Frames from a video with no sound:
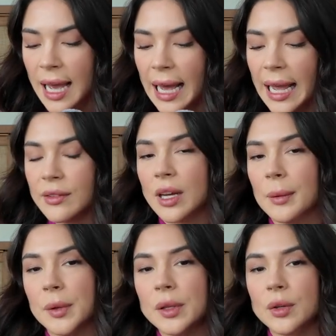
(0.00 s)
I have a
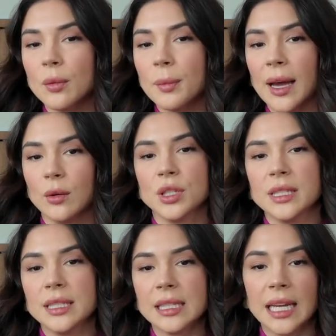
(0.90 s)
couple little
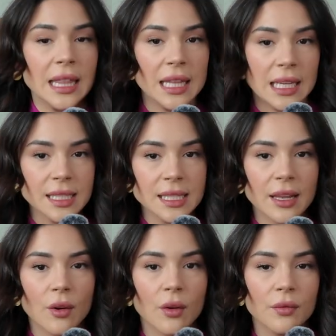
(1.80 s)
pouches like this that
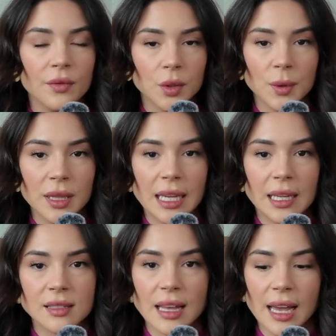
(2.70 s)
are filled with
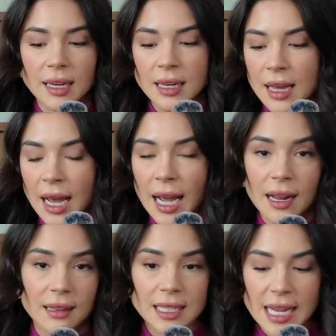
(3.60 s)
things that I
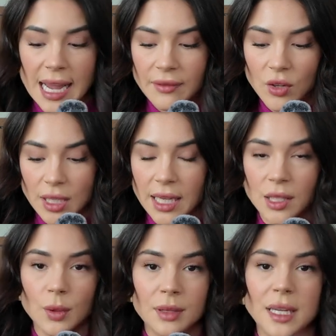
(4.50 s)
like to have on hand
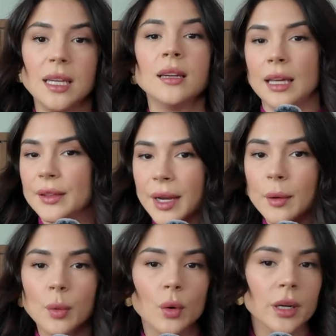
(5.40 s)
with me in the
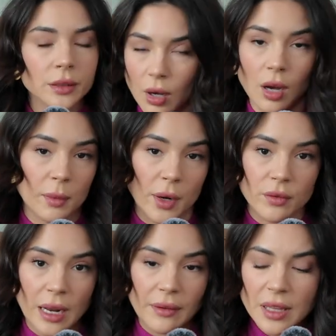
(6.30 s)
airport, on my
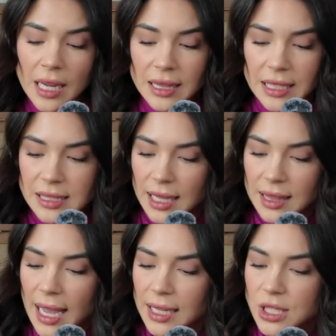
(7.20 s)
overnight flight, things like
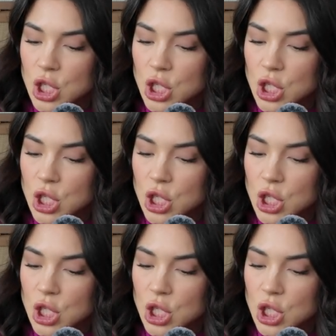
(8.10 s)
that.